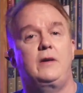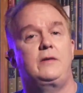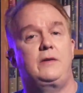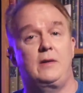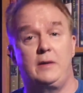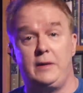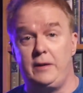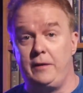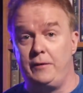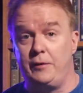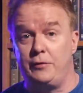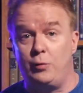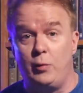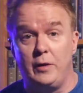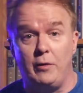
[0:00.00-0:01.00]
deleting their
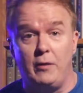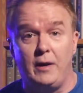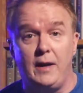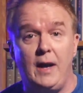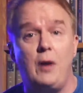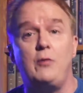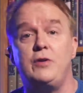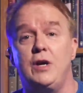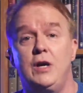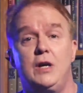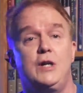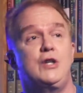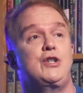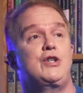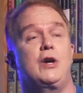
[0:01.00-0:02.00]
Twitter account,
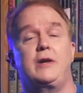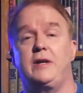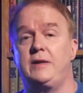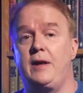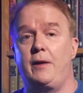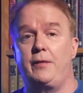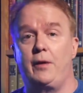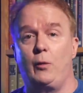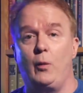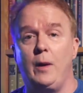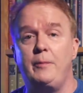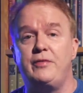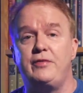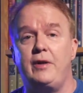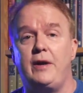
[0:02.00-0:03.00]
shutting down their
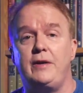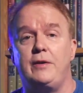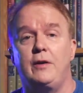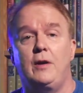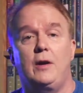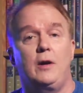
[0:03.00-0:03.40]
website,